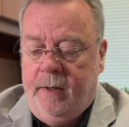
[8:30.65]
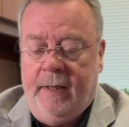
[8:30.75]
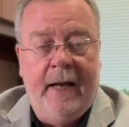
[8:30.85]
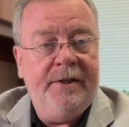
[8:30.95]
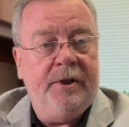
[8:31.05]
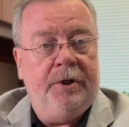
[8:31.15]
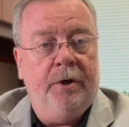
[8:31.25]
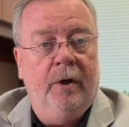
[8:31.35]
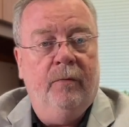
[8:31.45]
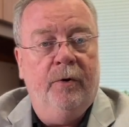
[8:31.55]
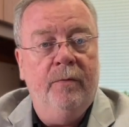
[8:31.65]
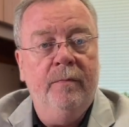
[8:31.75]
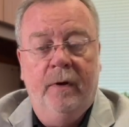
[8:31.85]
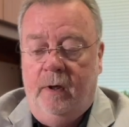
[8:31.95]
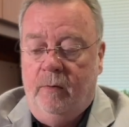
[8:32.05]
That secure
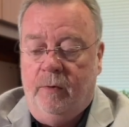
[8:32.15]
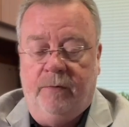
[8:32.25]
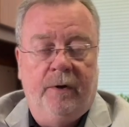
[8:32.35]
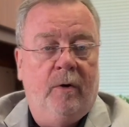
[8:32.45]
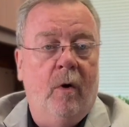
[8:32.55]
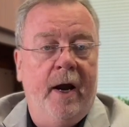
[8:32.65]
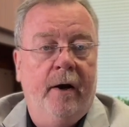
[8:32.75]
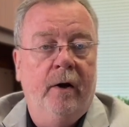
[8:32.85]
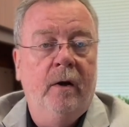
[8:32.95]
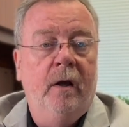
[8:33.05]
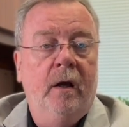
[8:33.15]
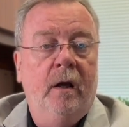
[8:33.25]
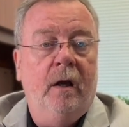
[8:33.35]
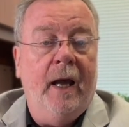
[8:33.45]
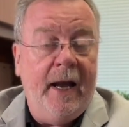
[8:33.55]
room would require
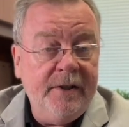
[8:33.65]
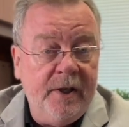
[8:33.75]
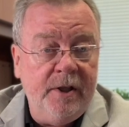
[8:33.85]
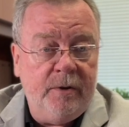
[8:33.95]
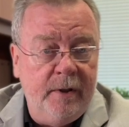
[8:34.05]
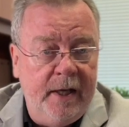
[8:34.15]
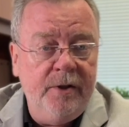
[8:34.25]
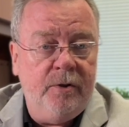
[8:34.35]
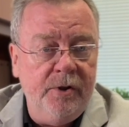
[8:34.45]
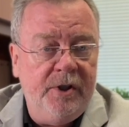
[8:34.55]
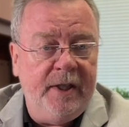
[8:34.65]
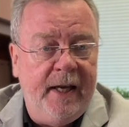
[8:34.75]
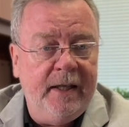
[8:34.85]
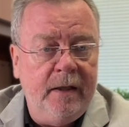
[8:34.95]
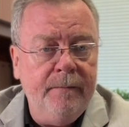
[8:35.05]
access credentials to
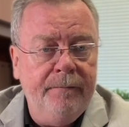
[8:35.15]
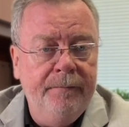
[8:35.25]
get in.